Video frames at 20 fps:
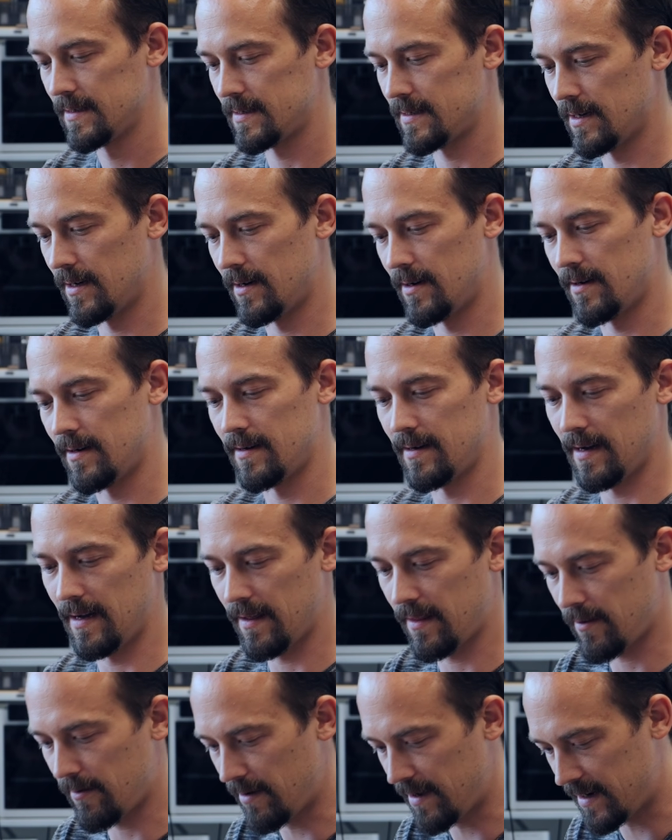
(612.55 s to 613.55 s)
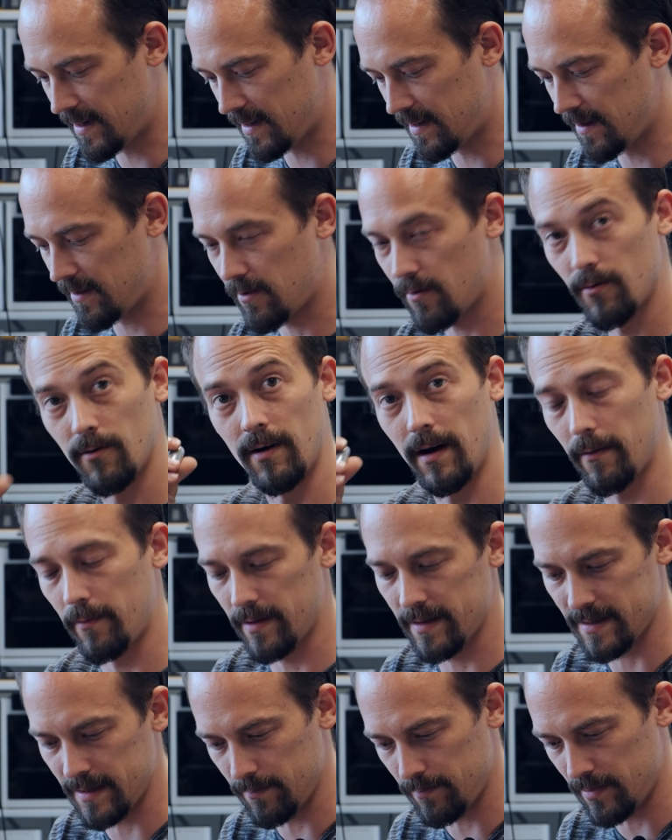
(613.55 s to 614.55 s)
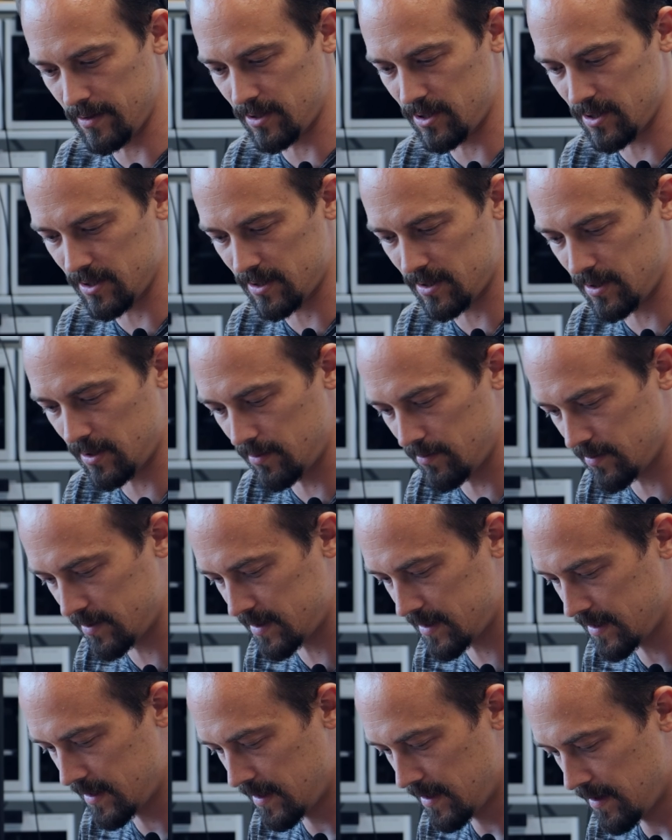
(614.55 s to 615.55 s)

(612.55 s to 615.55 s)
So I threaded it through. I will simply just use